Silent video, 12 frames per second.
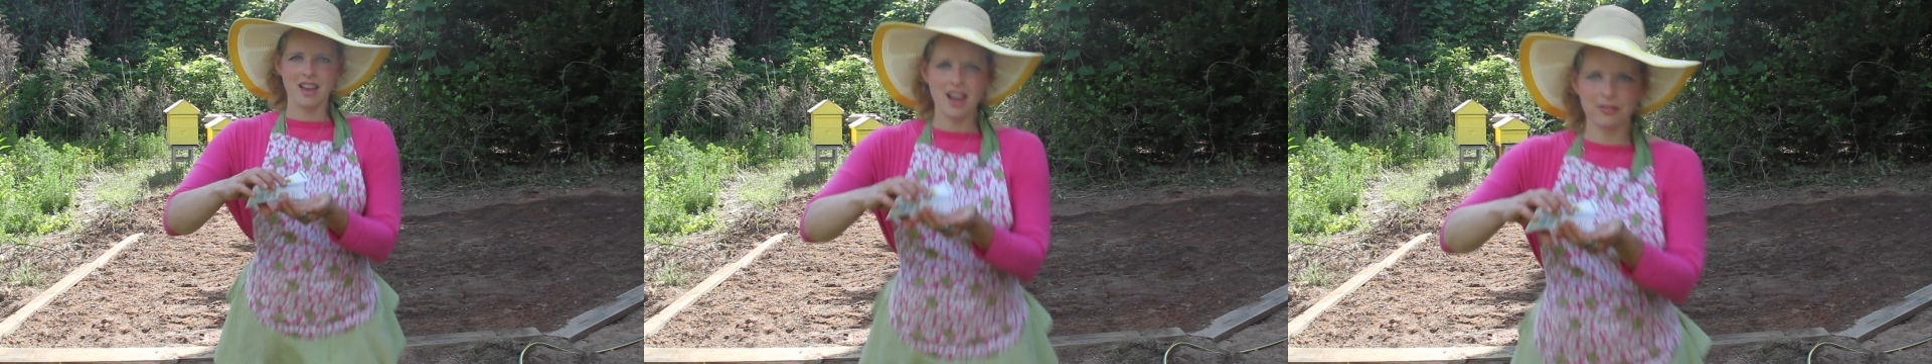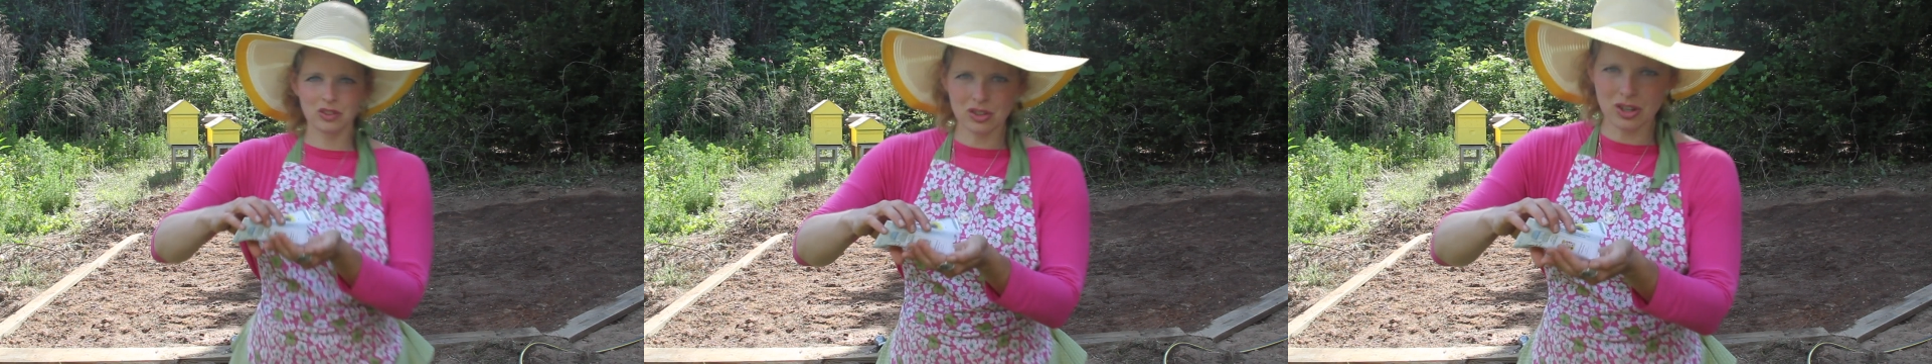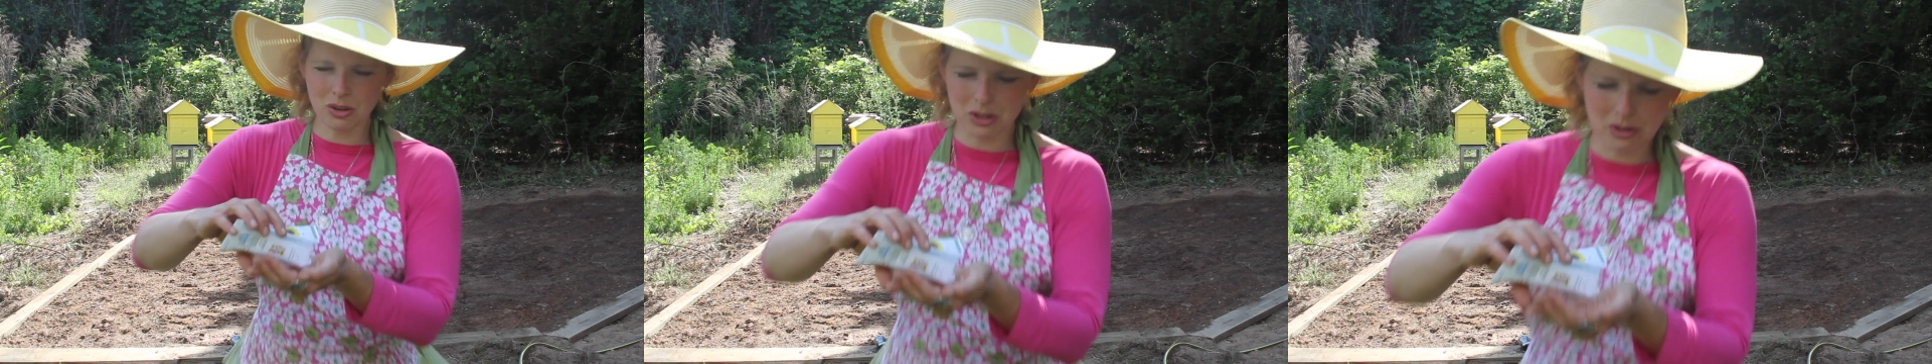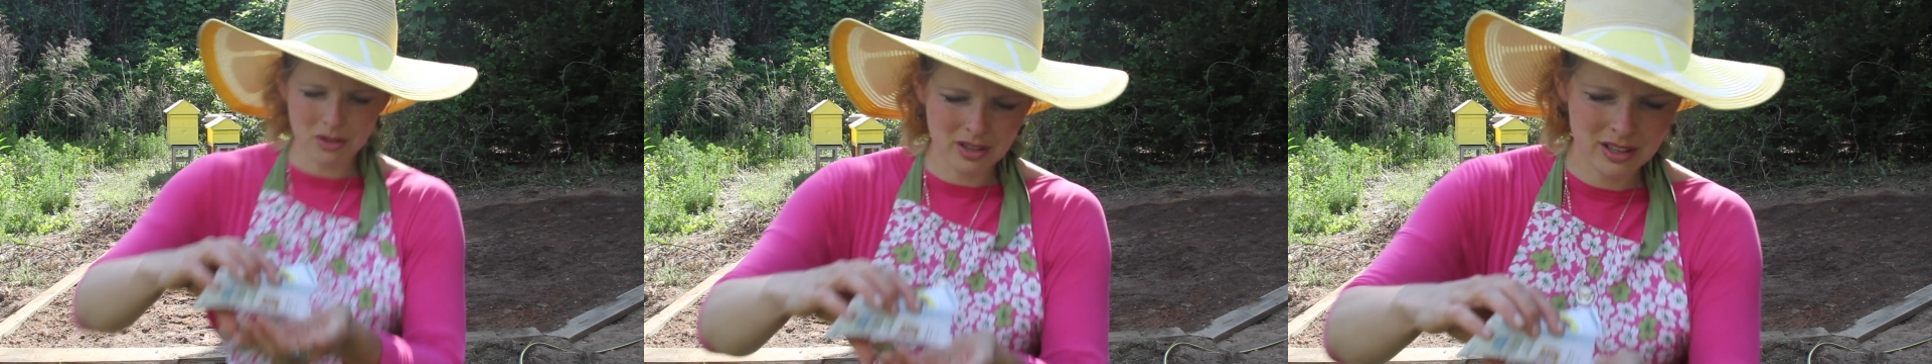have to show
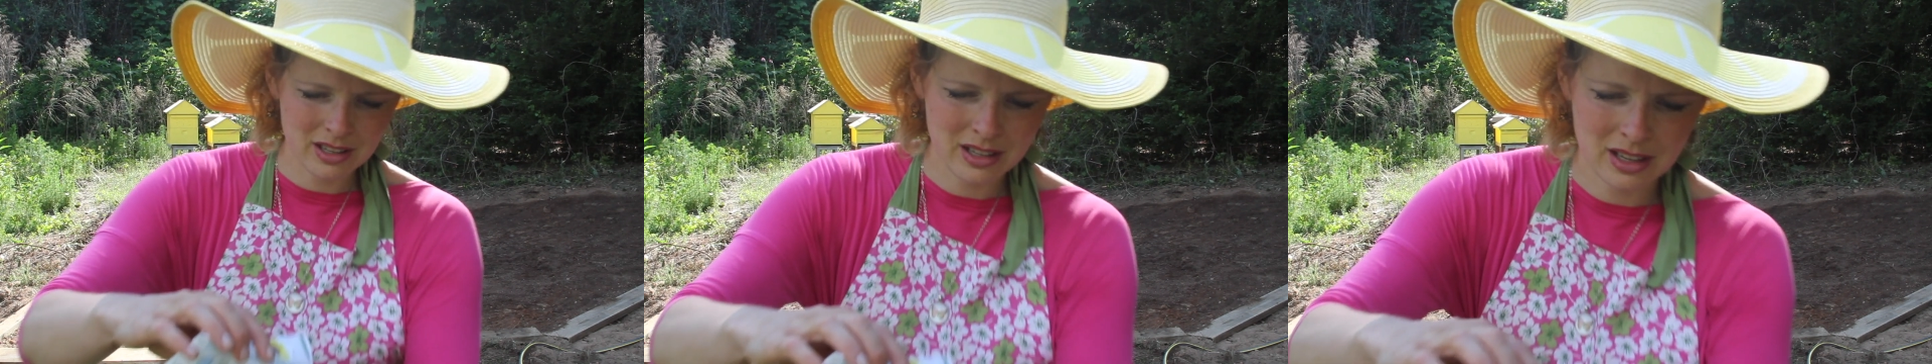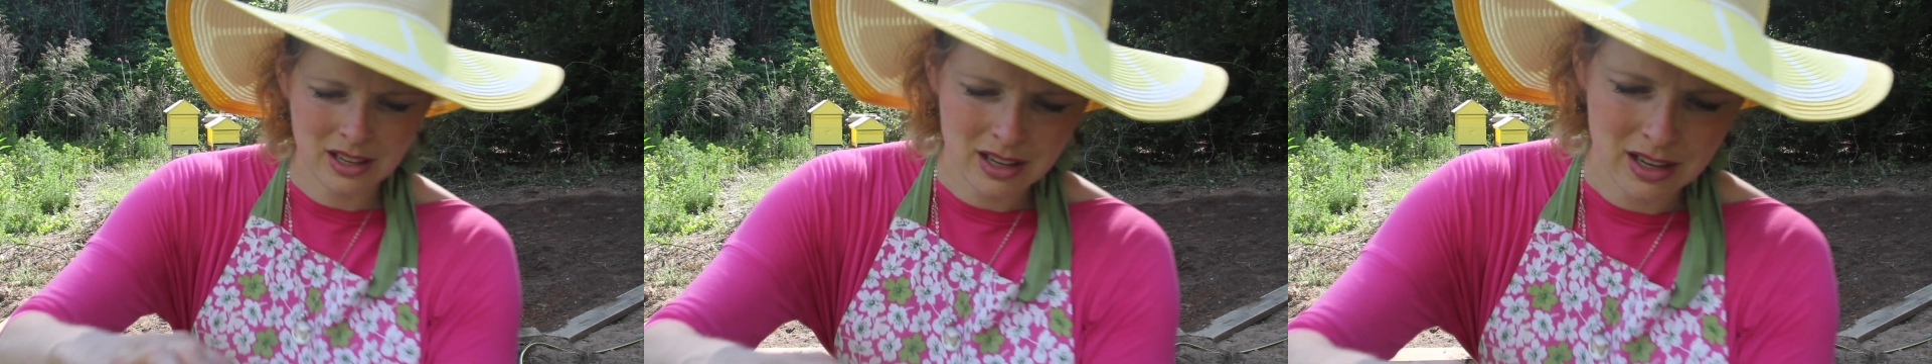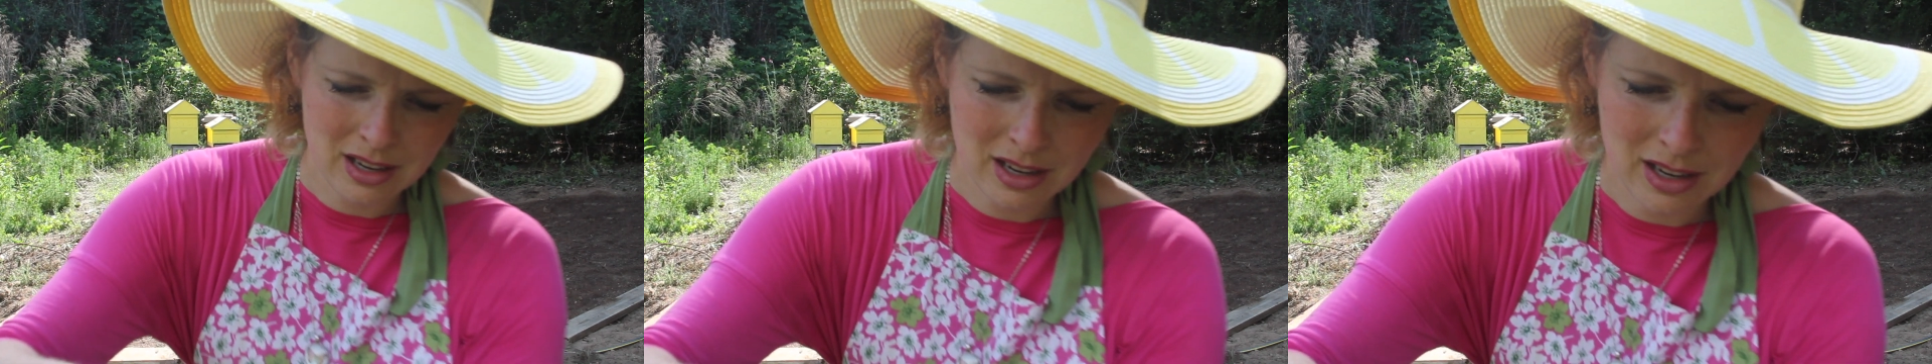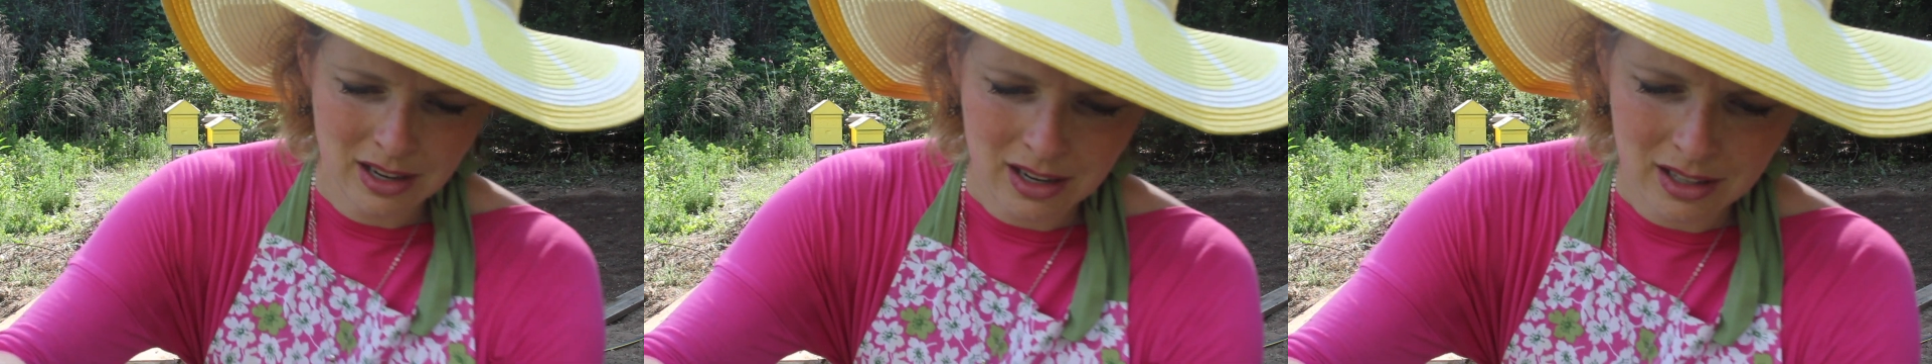you.
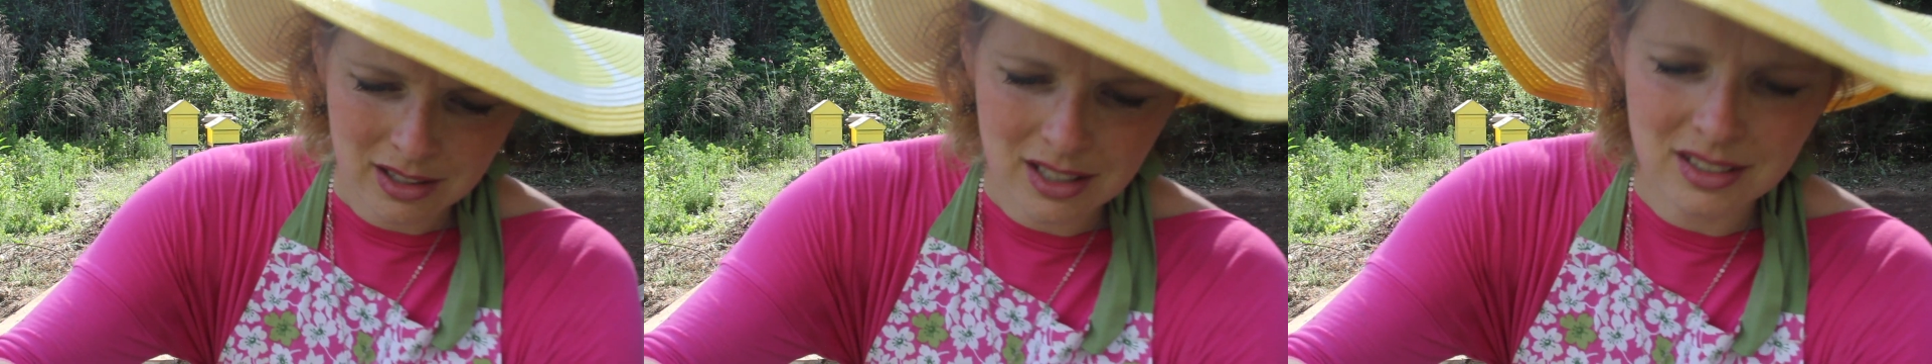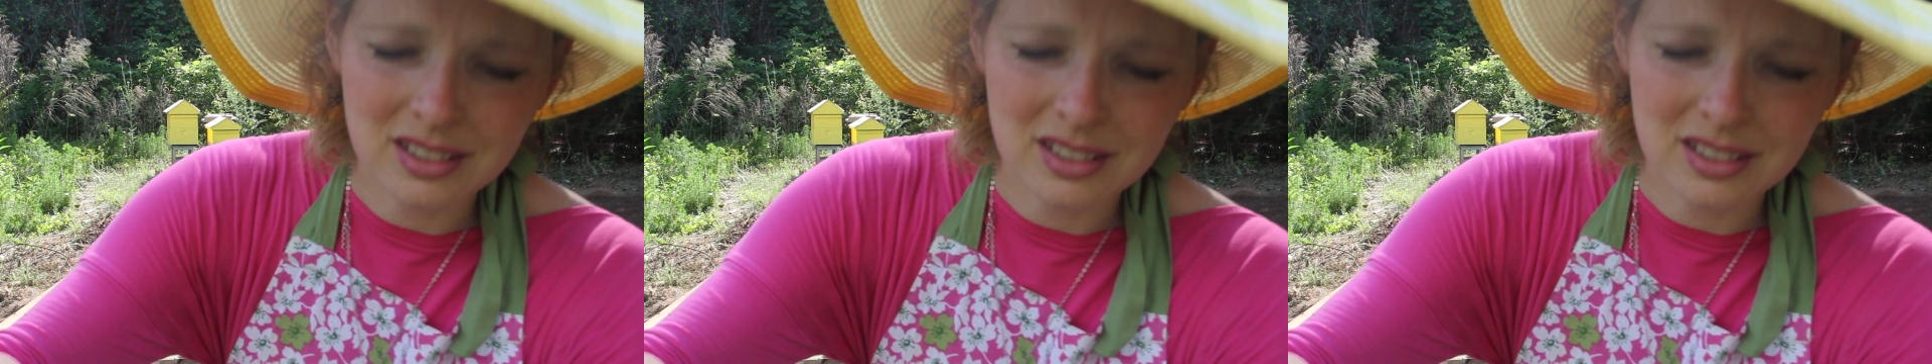These